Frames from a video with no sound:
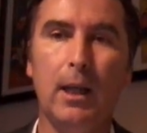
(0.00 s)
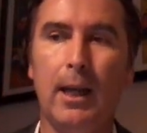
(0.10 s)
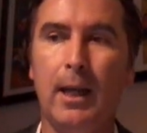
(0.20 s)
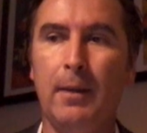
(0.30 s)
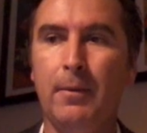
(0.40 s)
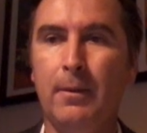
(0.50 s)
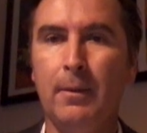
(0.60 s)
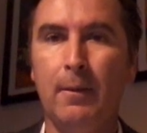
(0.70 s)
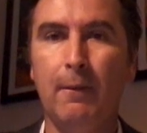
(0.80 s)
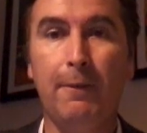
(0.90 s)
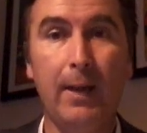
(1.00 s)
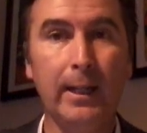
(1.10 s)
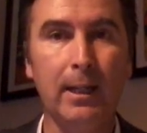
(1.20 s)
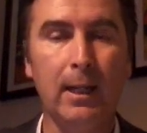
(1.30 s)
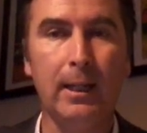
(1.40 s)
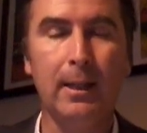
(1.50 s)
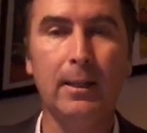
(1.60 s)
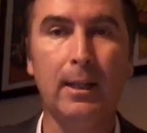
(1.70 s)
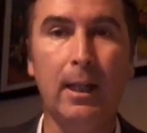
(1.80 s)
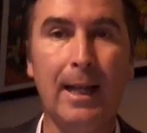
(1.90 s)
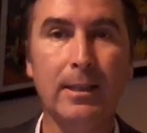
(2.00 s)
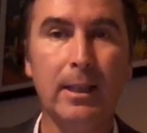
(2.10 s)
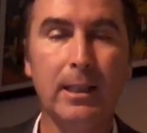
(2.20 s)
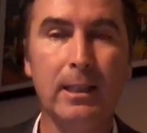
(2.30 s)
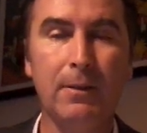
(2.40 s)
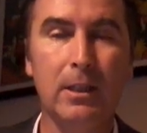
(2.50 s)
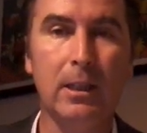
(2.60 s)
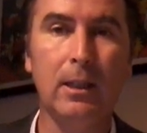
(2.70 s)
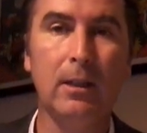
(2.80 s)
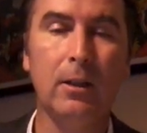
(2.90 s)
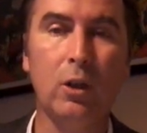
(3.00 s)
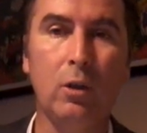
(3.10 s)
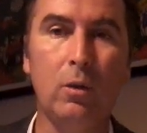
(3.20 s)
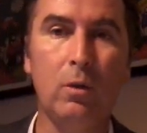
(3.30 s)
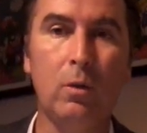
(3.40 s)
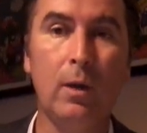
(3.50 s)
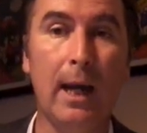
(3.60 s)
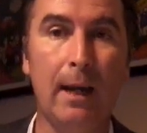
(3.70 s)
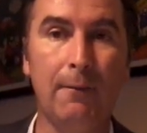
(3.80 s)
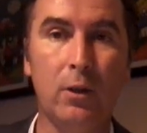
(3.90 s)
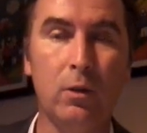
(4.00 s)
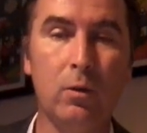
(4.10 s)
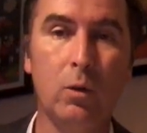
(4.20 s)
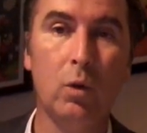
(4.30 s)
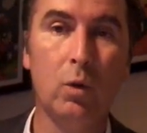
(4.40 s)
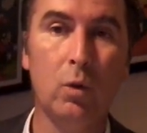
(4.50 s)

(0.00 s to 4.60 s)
And finally, the last activity you have to